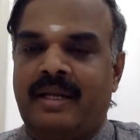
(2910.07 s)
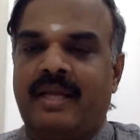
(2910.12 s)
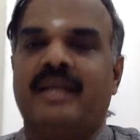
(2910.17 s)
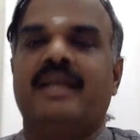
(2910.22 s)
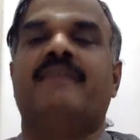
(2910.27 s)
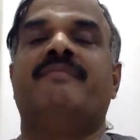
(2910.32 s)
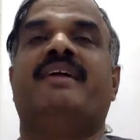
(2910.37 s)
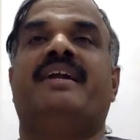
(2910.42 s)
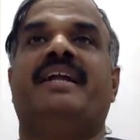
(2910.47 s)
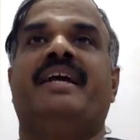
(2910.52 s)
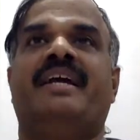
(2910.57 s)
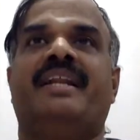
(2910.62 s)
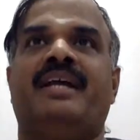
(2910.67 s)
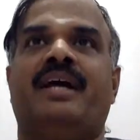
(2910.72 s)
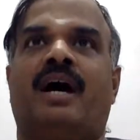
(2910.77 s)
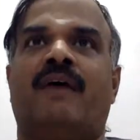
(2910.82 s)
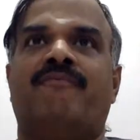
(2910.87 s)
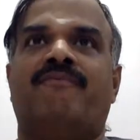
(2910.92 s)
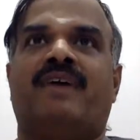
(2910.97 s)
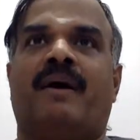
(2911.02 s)
the degree
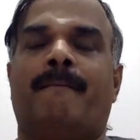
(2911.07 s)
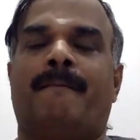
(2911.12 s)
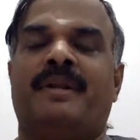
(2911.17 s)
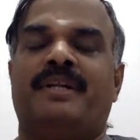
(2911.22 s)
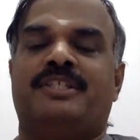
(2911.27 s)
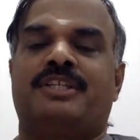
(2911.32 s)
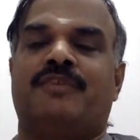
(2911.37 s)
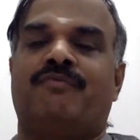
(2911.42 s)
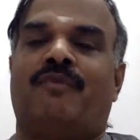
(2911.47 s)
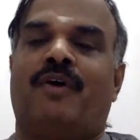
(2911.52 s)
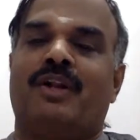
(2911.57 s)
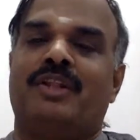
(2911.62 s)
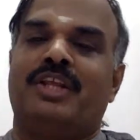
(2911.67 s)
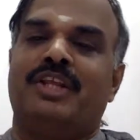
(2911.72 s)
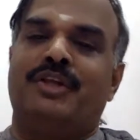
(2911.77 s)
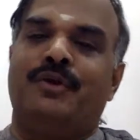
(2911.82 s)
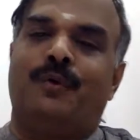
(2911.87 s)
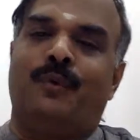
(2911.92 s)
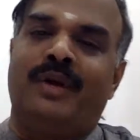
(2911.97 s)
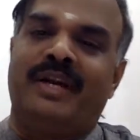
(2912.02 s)
of completion for the
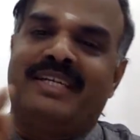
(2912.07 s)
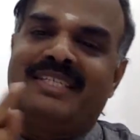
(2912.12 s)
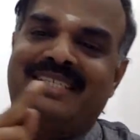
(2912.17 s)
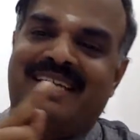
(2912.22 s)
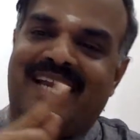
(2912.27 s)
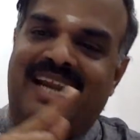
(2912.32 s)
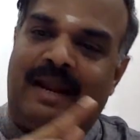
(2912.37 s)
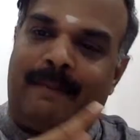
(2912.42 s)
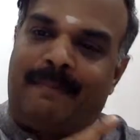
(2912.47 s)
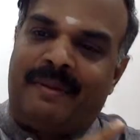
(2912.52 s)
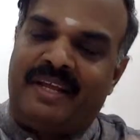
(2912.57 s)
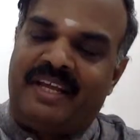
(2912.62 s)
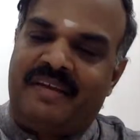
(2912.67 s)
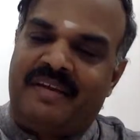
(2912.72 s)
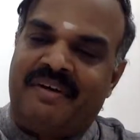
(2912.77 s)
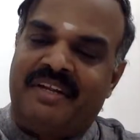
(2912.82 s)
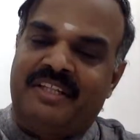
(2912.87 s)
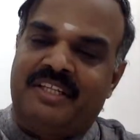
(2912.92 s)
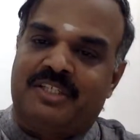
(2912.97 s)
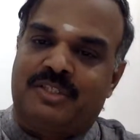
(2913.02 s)
unit scrapped
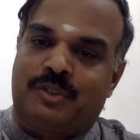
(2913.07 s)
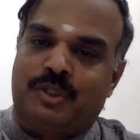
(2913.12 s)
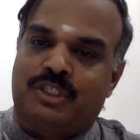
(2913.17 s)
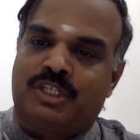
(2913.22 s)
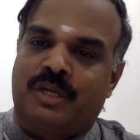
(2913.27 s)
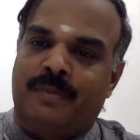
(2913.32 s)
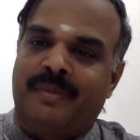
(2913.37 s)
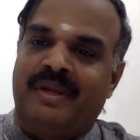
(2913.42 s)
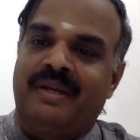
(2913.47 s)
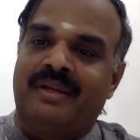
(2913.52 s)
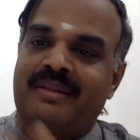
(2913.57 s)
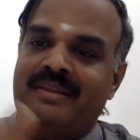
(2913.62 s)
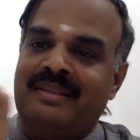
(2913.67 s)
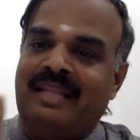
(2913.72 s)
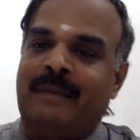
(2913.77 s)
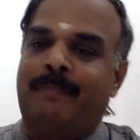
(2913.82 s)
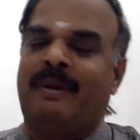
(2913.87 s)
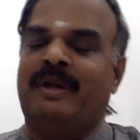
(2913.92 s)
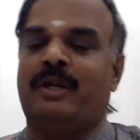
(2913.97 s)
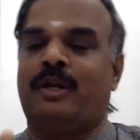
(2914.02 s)
given in this question mean
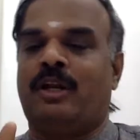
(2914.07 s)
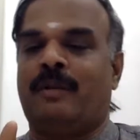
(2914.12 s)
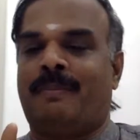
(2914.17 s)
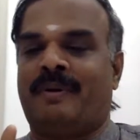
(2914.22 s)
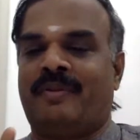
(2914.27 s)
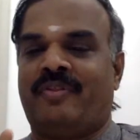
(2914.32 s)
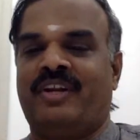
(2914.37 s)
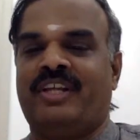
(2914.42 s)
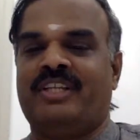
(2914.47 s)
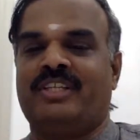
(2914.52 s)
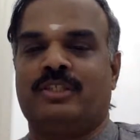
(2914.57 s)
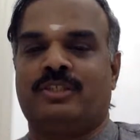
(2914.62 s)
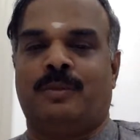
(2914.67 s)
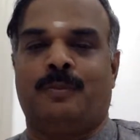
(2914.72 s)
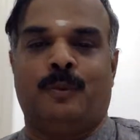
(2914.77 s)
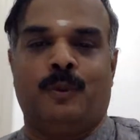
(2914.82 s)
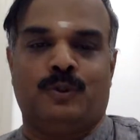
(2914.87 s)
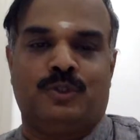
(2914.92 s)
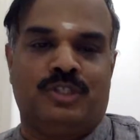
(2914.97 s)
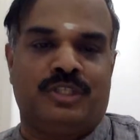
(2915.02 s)
that particular percentage you are
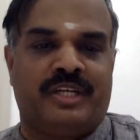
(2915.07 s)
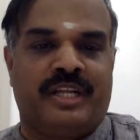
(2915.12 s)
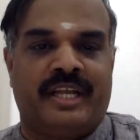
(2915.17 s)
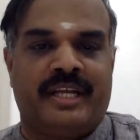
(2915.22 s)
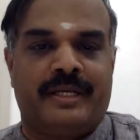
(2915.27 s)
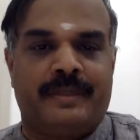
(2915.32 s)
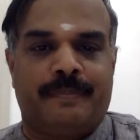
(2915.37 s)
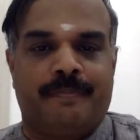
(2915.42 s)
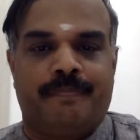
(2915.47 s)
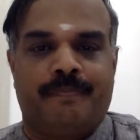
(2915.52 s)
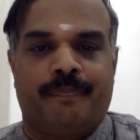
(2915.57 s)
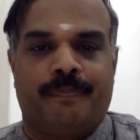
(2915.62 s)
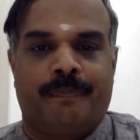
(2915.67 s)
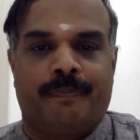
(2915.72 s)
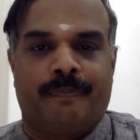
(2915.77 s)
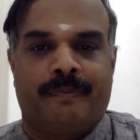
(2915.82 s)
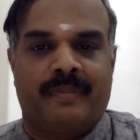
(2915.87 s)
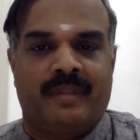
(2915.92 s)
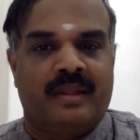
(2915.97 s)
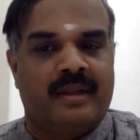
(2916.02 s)
supposed to take.
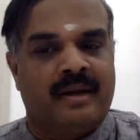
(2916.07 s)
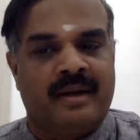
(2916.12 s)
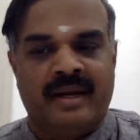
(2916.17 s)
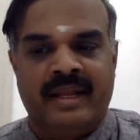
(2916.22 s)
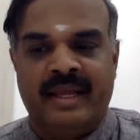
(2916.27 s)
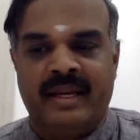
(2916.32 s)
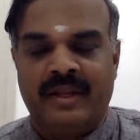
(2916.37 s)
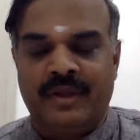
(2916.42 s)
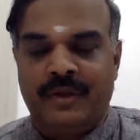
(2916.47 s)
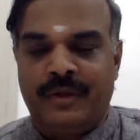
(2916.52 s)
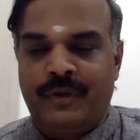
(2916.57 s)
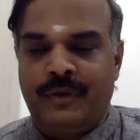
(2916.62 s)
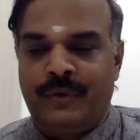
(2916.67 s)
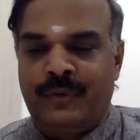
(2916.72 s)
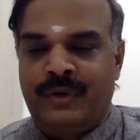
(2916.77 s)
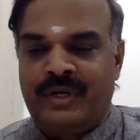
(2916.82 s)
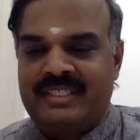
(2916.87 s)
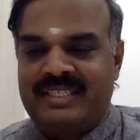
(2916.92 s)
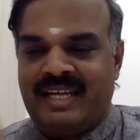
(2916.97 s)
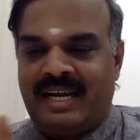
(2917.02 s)
Clear?
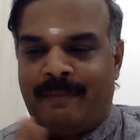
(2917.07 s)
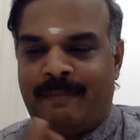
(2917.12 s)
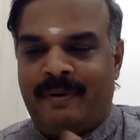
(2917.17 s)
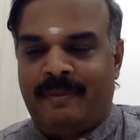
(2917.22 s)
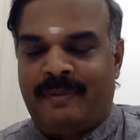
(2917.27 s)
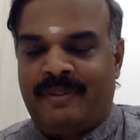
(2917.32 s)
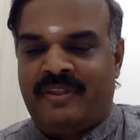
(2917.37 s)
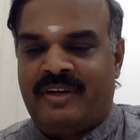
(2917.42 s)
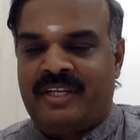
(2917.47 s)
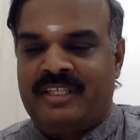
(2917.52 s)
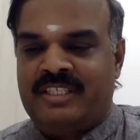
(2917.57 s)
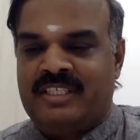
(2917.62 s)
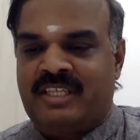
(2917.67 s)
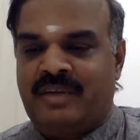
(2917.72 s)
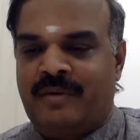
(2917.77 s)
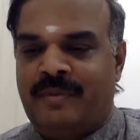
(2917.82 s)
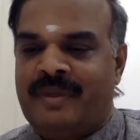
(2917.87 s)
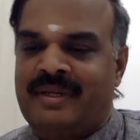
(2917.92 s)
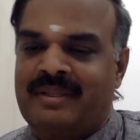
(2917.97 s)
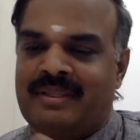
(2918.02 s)
Unit scrapped percentage is
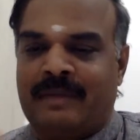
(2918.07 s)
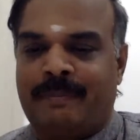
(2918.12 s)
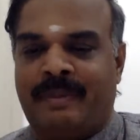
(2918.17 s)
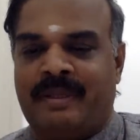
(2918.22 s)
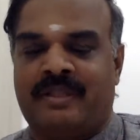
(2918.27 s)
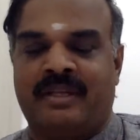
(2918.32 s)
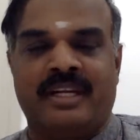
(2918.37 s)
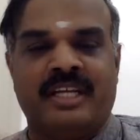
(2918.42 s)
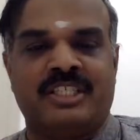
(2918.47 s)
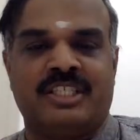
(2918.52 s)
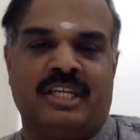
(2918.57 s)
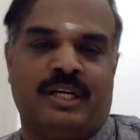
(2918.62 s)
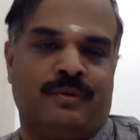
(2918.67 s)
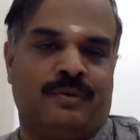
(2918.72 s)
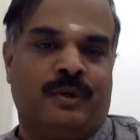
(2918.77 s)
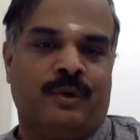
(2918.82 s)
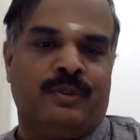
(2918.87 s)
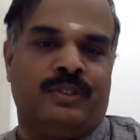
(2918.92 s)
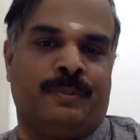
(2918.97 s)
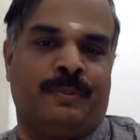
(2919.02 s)
given mean that percentage you
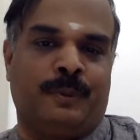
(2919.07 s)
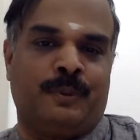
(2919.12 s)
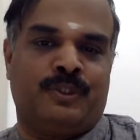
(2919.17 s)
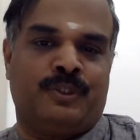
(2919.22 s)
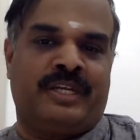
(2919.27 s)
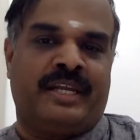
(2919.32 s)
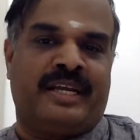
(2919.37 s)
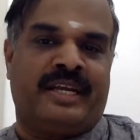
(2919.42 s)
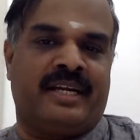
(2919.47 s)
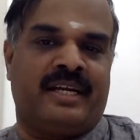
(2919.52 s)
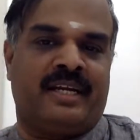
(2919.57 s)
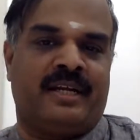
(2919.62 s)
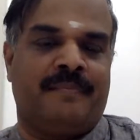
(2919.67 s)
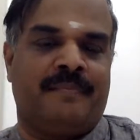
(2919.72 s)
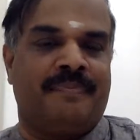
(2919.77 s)
are supposed to take.